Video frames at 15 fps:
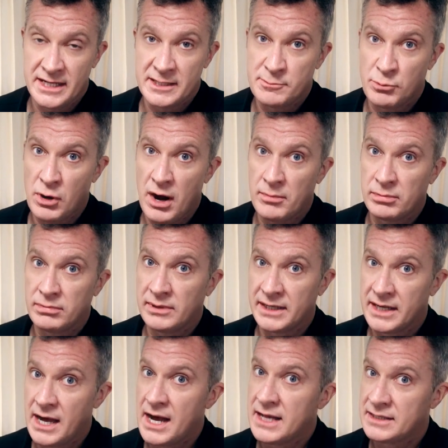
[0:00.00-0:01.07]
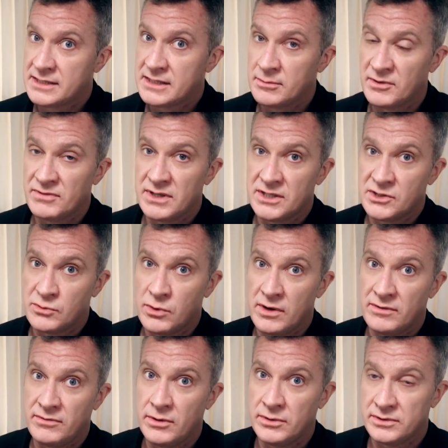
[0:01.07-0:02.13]
it's probably got some of these
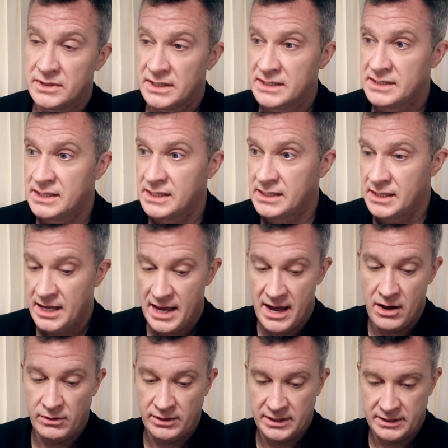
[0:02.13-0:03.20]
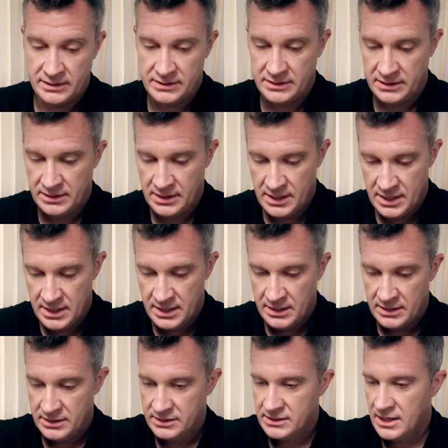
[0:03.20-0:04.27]
12 volt DC outlets.
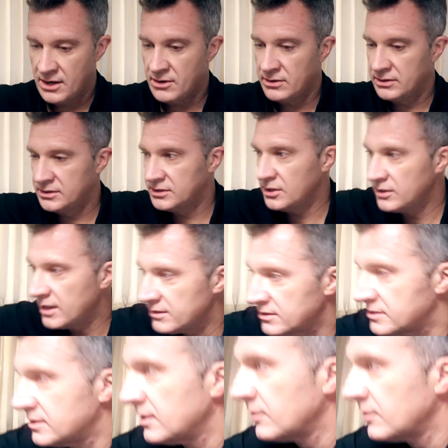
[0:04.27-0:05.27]
So I'll show you how this